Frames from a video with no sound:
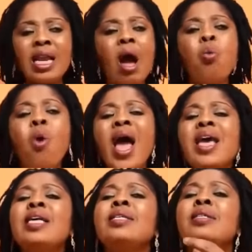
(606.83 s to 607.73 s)
That why
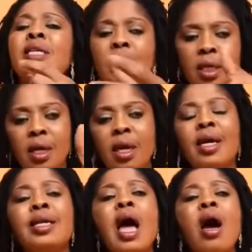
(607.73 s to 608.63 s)
is it
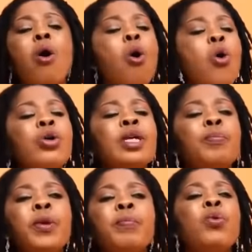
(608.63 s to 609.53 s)
that all the
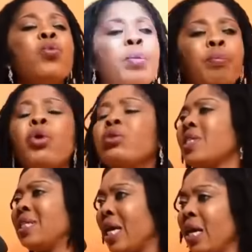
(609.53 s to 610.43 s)
people we brought
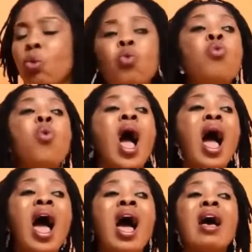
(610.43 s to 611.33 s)
there, who
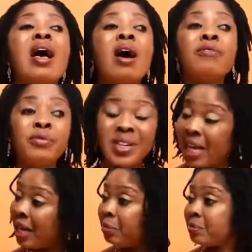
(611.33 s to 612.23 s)
have
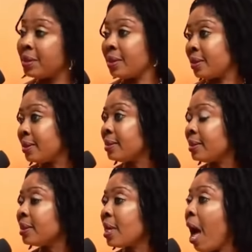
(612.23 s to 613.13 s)
names,
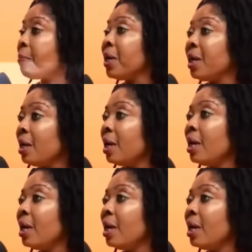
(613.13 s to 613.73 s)
Abi,